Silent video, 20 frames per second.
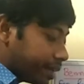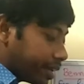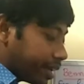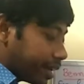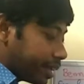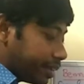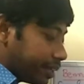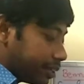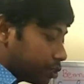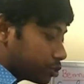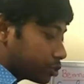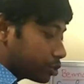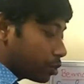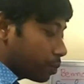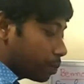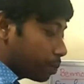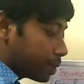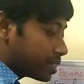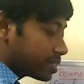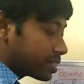PL is
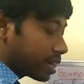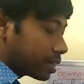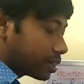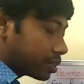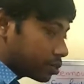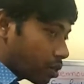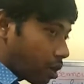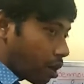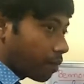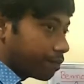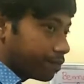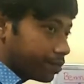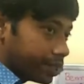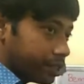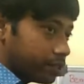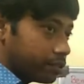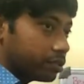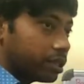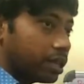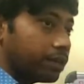your pressure drop
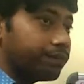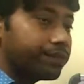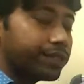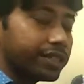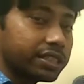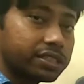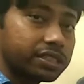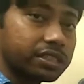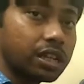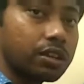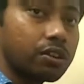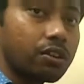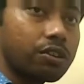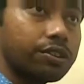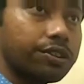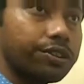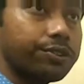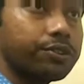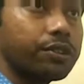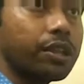due to the friction
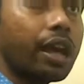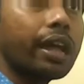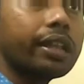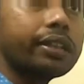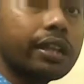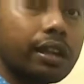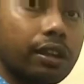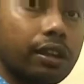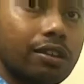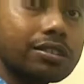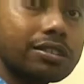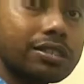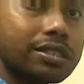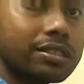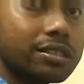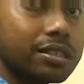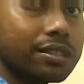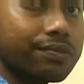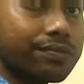or due to the other losses.